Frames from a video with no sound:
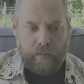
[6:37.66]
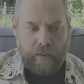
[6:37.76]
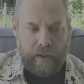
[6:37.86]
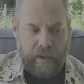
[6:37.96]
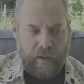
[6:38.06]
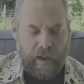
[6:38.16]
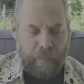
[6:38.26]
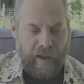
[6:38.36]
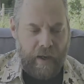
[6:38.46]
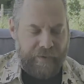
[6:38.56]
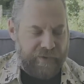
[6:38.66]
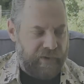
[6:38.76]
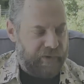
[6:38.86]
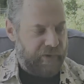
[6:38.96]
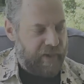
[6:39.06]

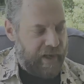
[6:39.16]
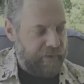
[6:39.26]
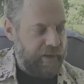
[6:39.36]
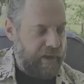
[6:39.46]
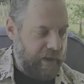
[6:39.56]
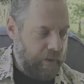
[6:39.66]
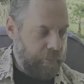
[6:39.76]
hypothesis is that the